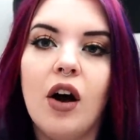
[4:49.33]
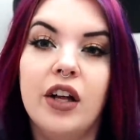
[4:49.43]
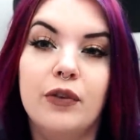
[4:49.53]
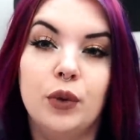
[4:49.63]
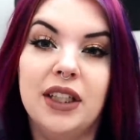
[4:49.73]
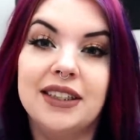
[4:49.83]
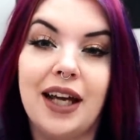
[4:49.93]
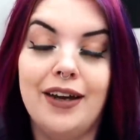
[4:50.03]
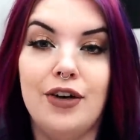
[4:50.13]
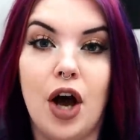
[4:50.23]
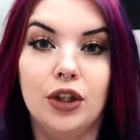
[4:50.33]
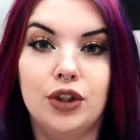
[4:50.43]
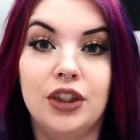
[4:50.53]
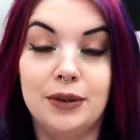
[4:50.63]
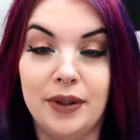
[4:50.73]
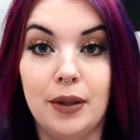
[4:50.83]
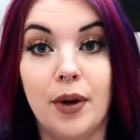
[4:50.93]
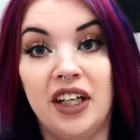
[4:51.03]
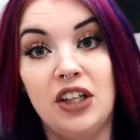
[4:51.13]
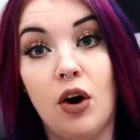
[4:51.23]
And if we decide not to spend the
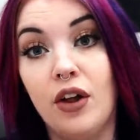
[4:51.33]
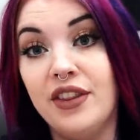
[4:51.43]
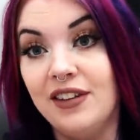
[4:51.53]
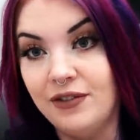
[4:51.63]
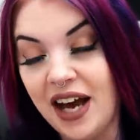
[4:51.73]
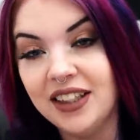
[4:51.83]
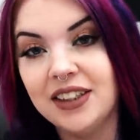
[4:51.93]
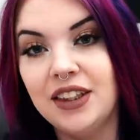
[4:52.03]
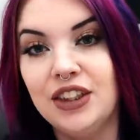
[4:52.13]
money on the vest,